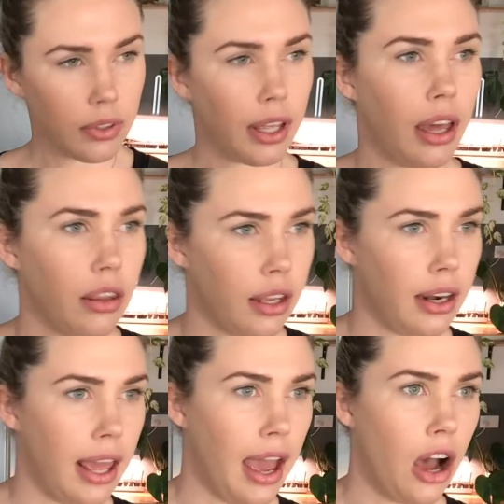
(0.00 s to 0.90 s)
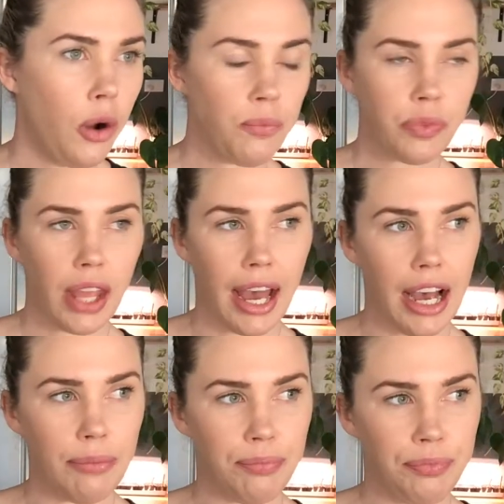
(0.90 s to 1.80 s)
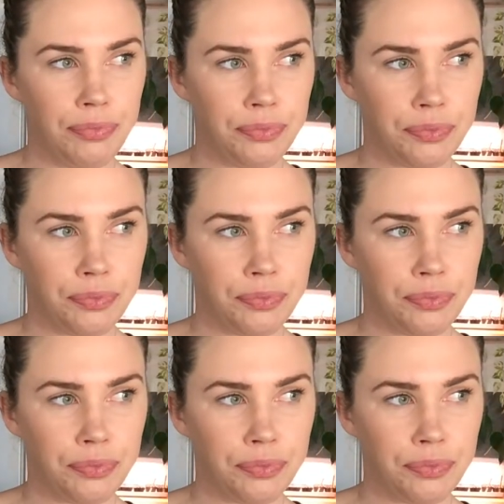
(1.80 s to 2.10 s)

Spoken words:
out there now. And